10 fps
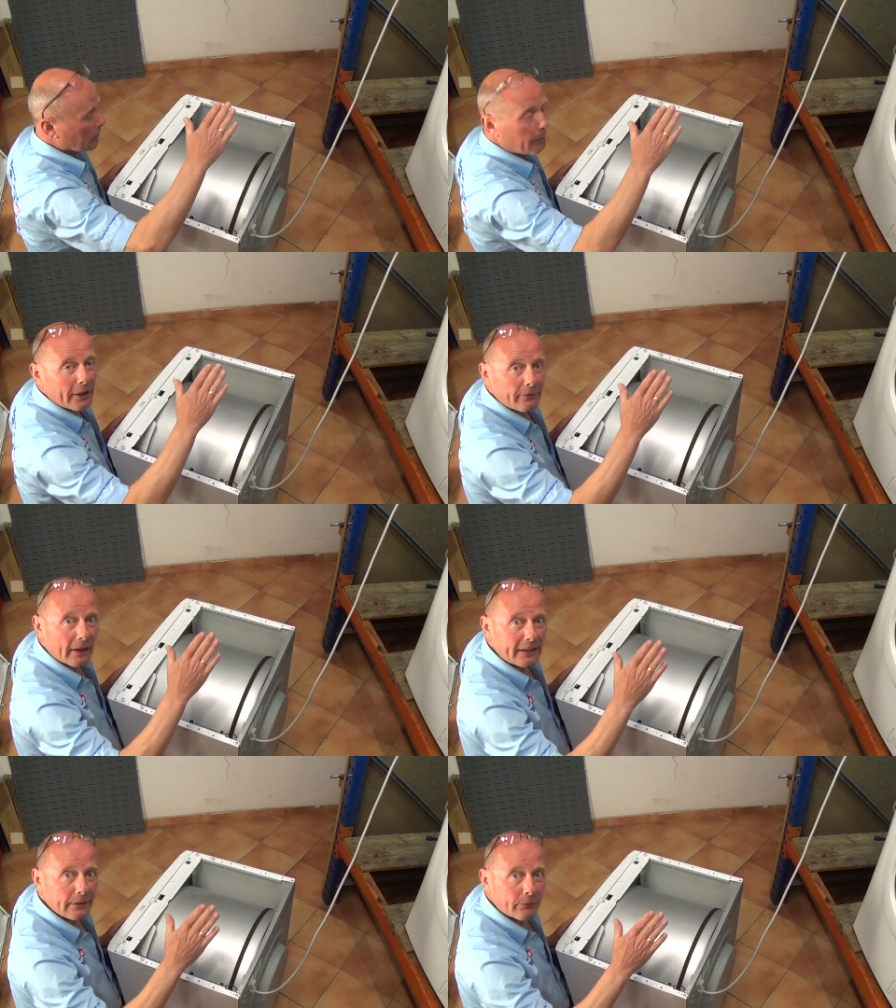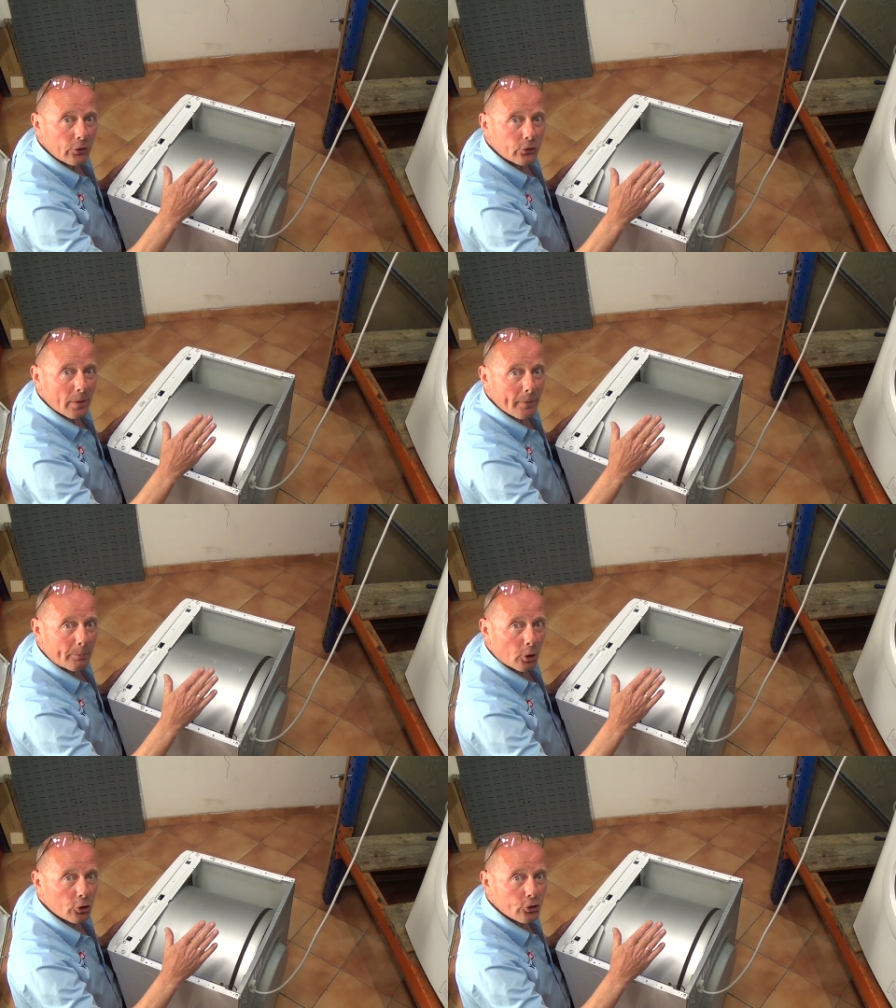But if I give the drum a
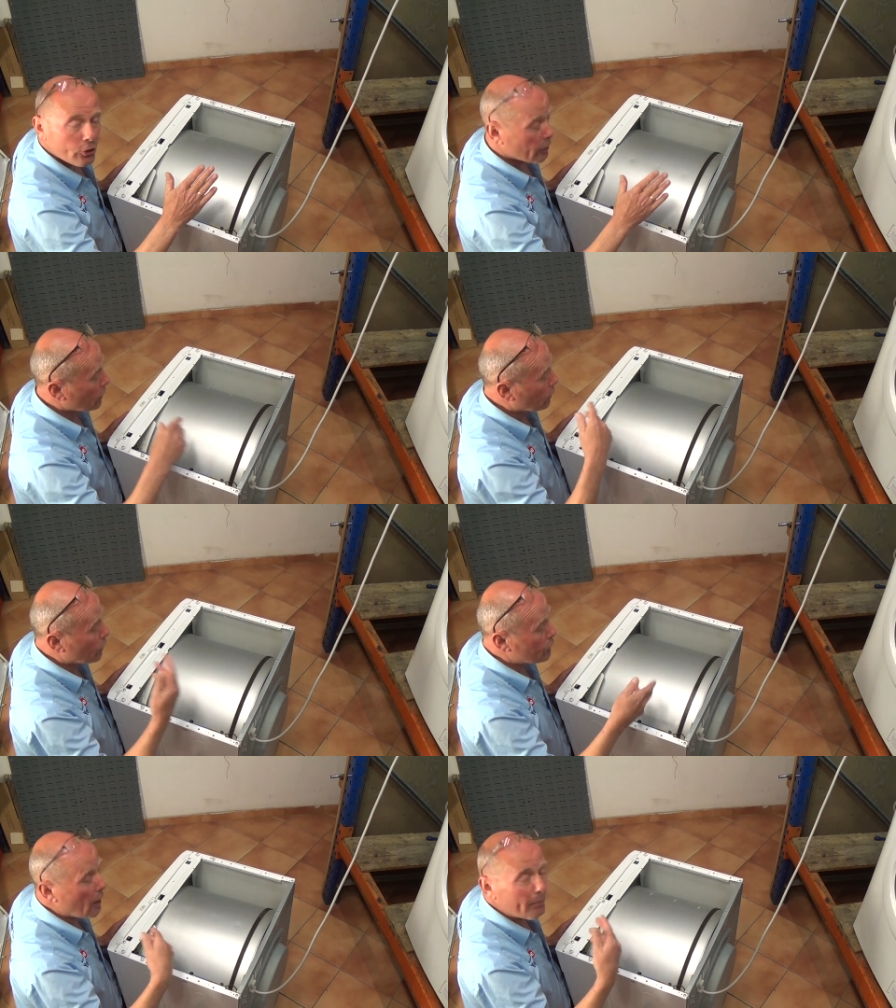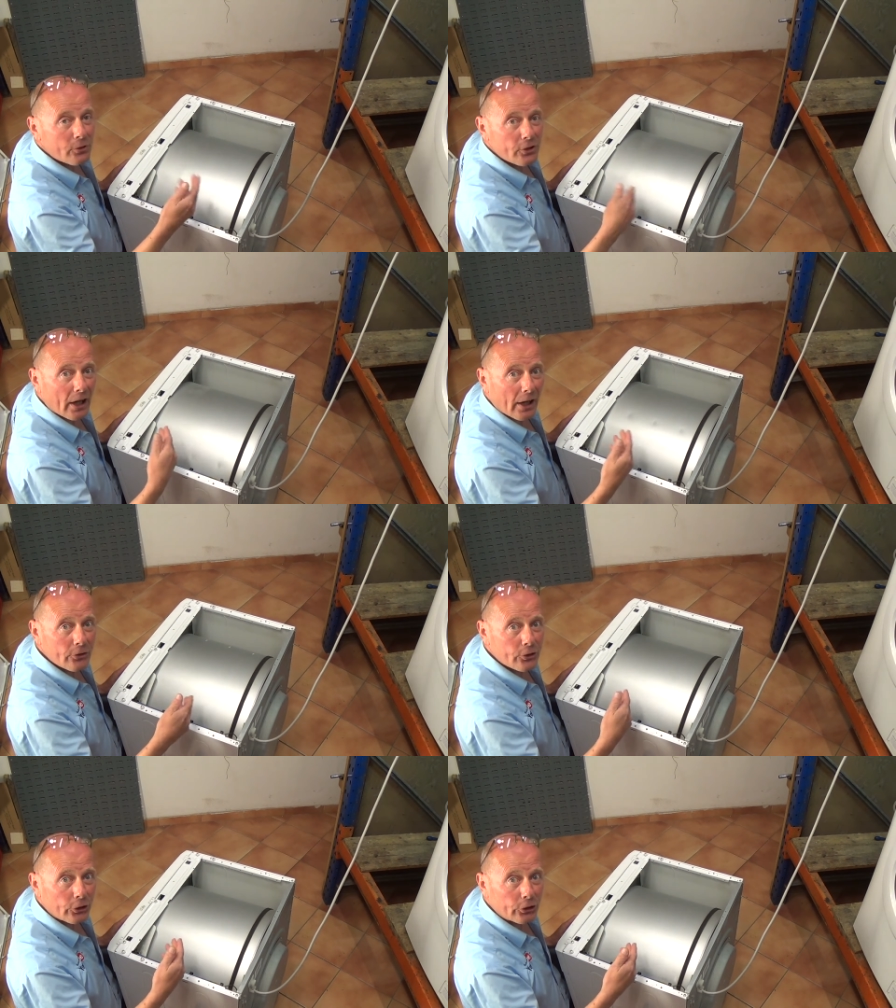push, the drum
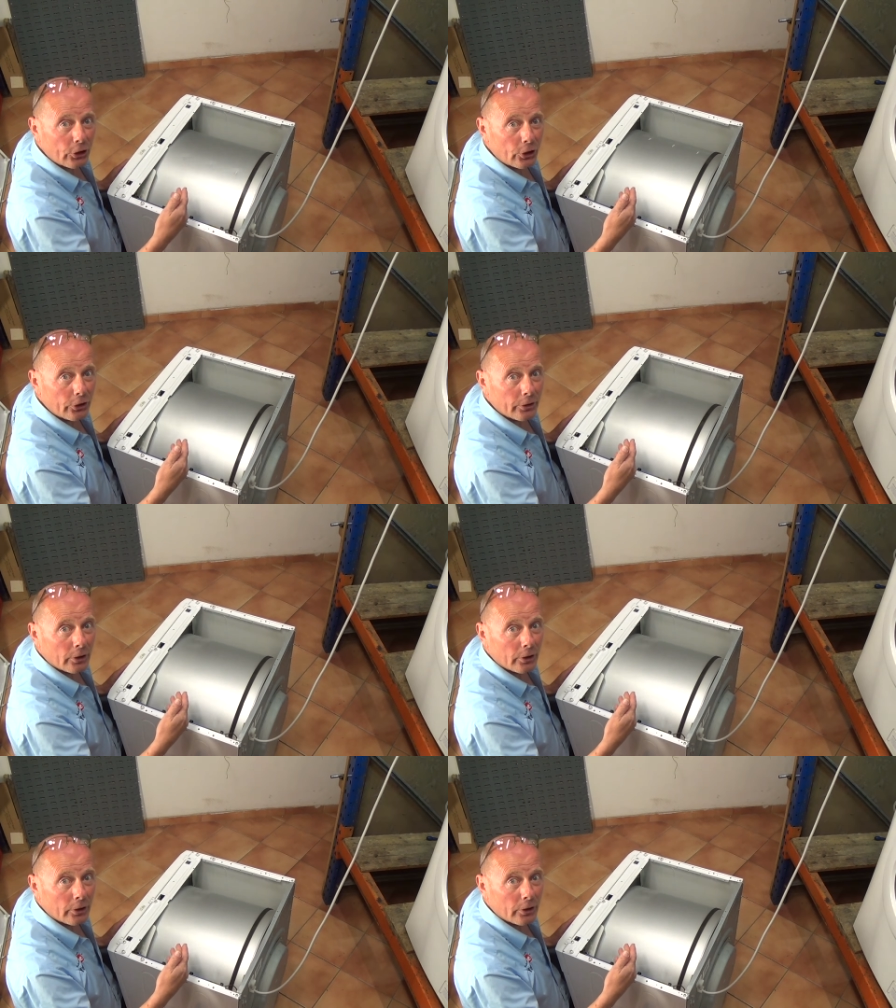starts to turn.